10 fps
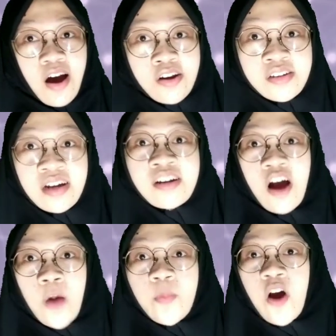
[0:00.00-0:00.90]
order
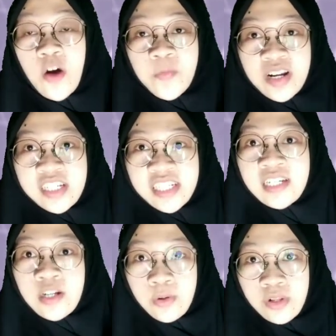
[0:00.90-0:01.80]
of
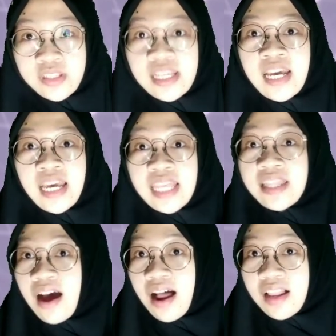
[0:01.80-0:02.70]
operation rules, it
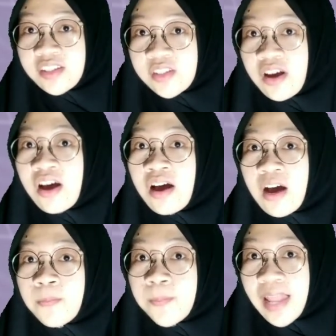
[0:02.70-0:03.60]
also
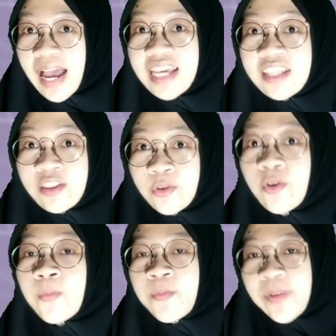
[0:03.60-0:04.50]
apply
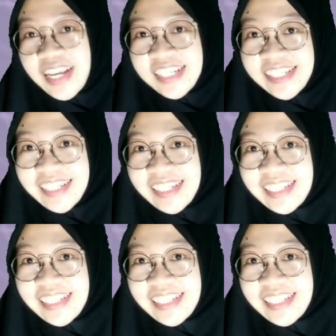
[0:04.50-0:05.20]
to fraction.